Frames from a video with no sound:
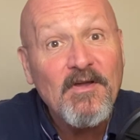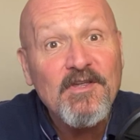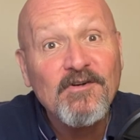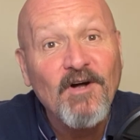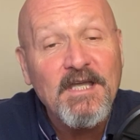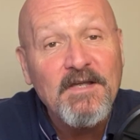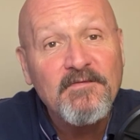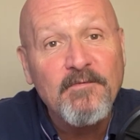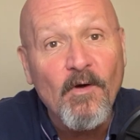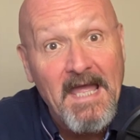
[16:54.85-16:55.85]
you're looking
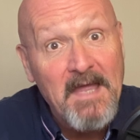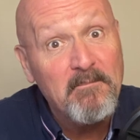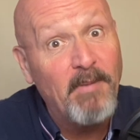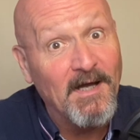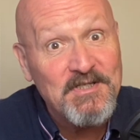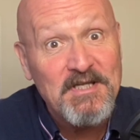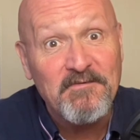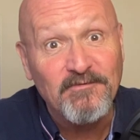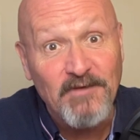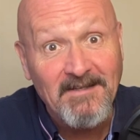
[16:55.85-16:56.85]
for a
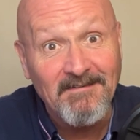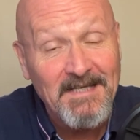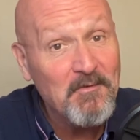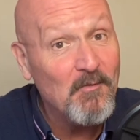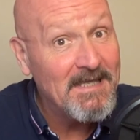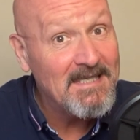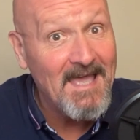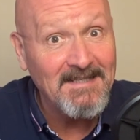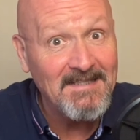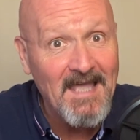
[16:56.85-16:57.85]
budget-friendly weekend